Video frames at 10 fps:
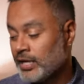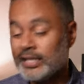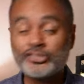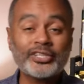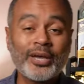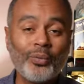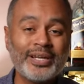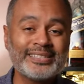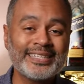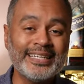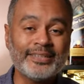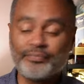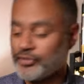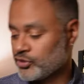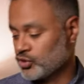Let's look at what is in
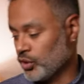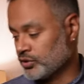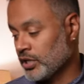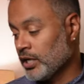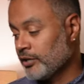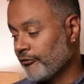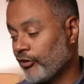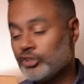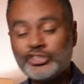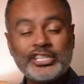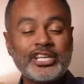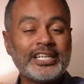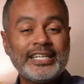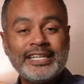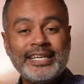the sauce. The first thing you're
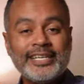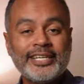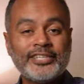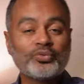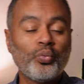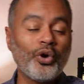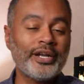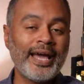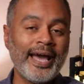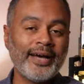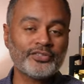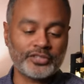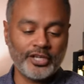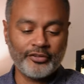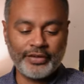gonna need is one
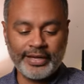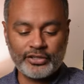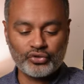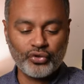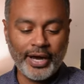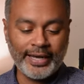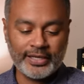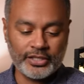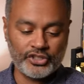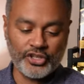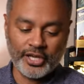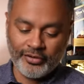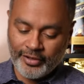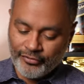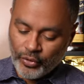ounce of a dry gin, all
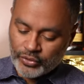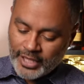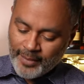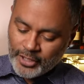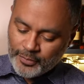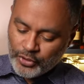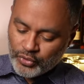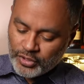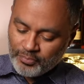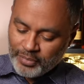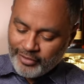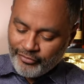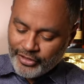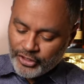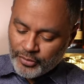right, folks? I'm gonna be using
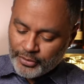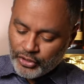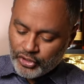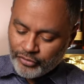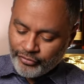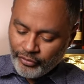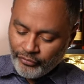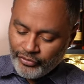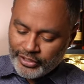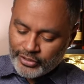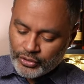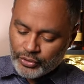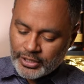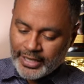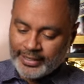Beefeater, but you should feel free to
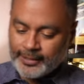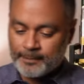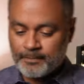use any